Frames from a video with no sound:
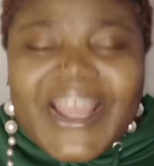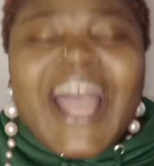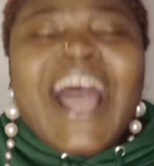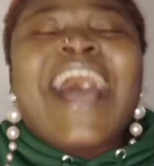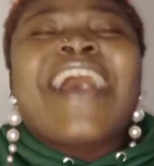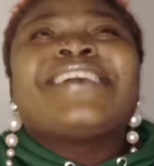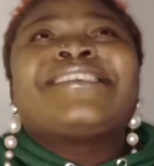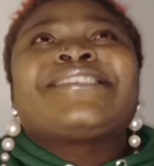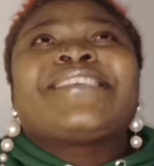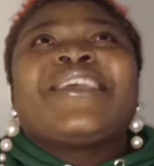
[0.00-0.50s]

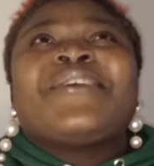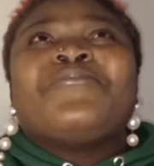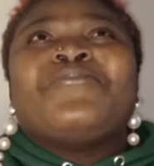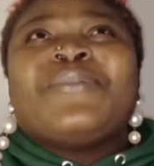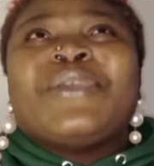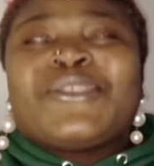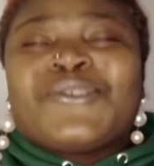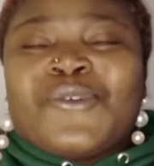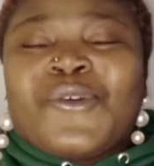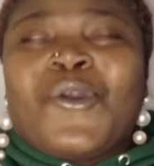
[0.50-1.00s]
Asking
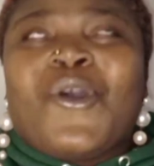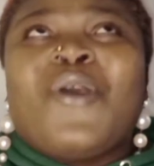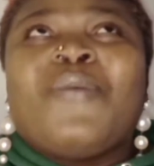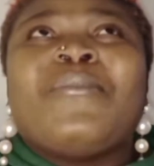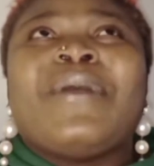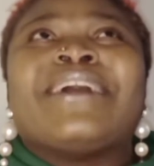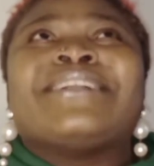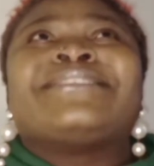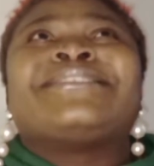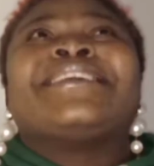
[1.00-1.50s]
me to
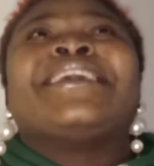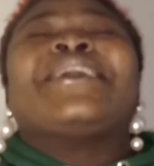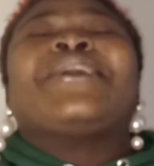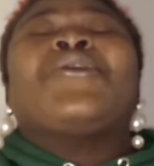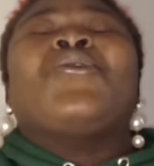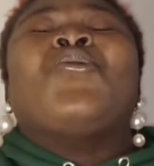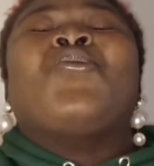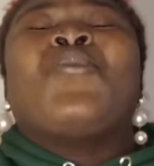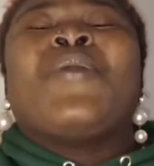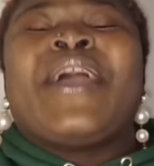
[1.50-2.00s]
come and
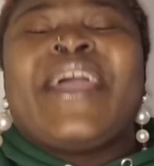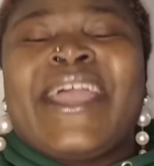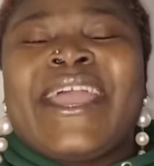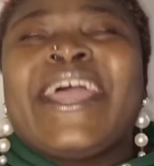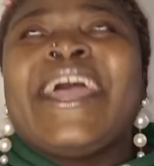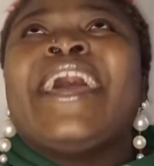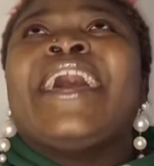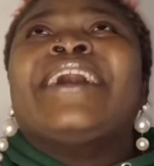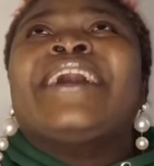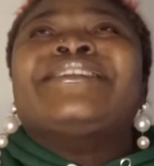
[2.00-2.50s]
take
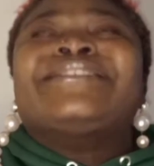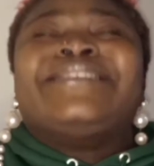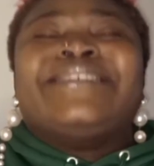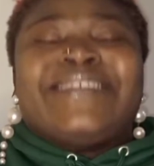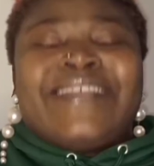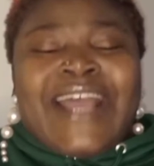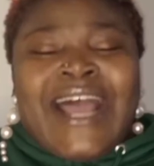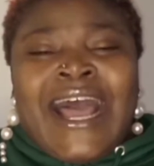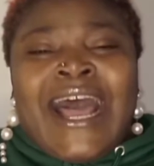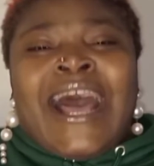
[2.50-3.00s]
away
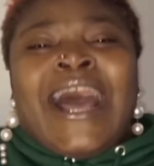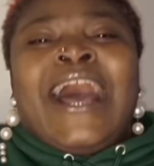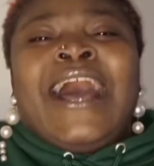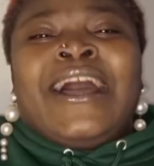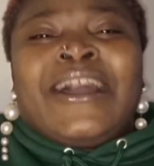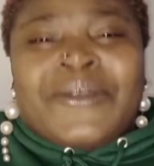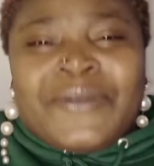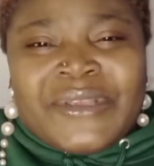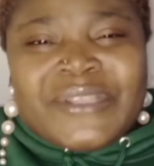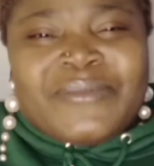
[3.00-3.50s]
their
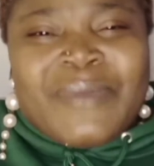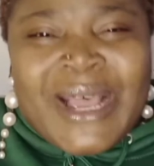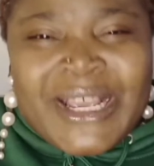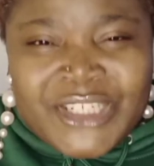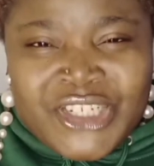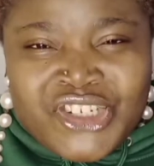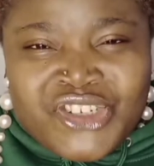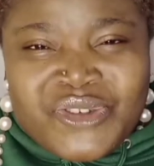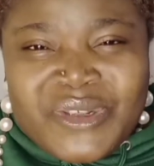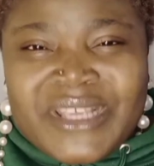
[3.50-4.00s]

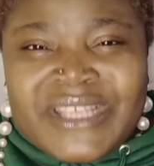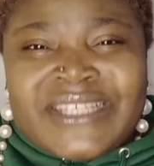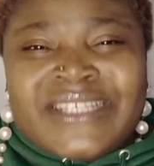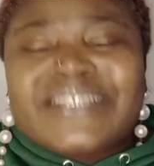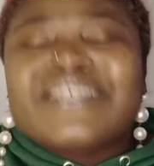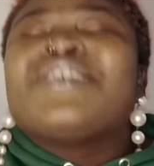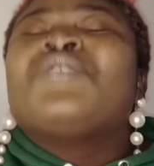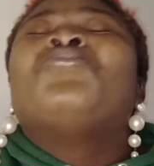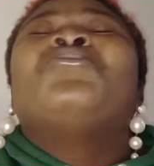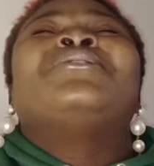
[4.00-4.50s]
Christmas
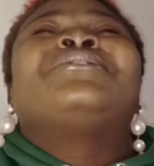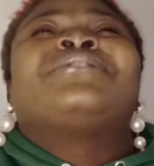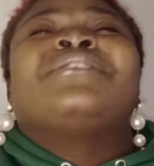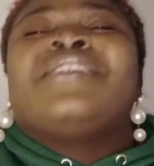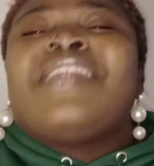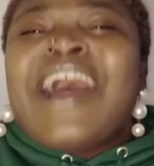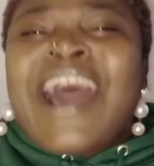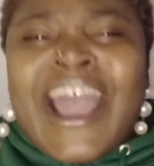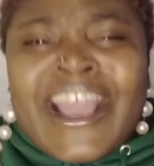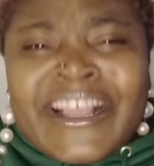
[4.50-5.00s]
trees with
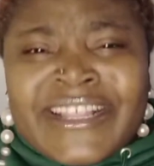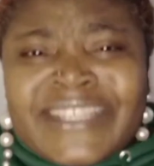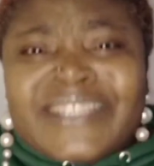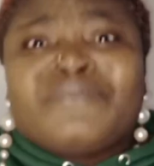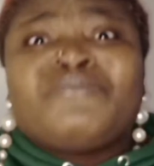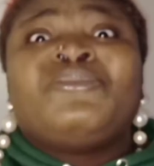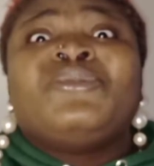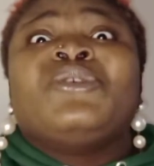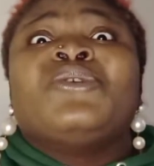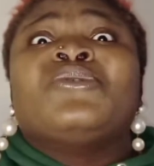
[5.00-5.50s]
lights.
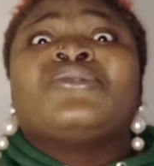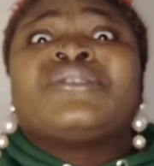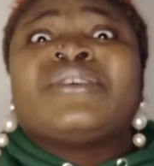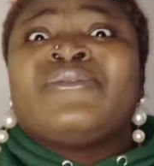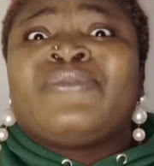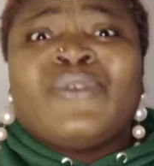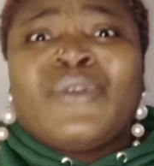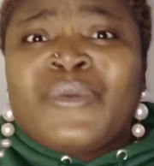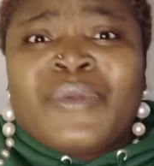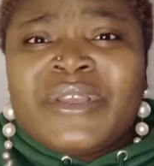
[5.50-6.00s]

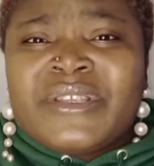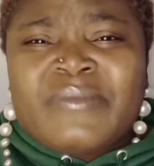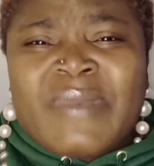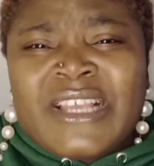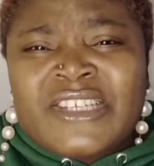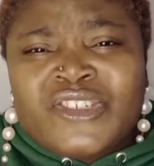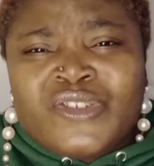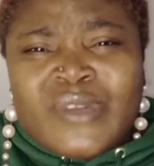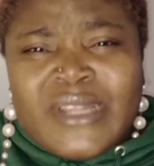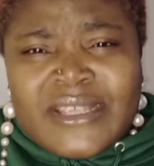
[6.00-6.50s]
Beautiful
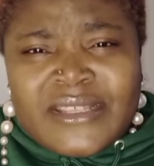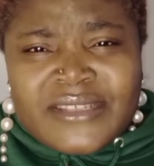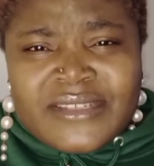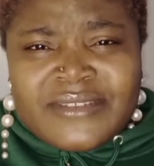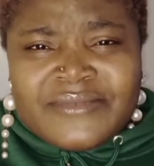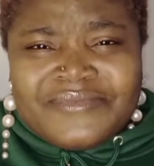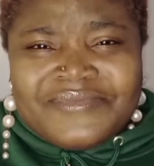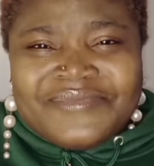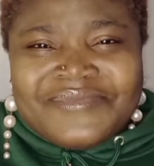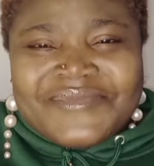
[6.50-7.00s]
Christmas
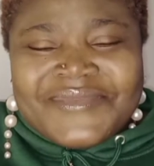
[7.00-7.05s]
trees.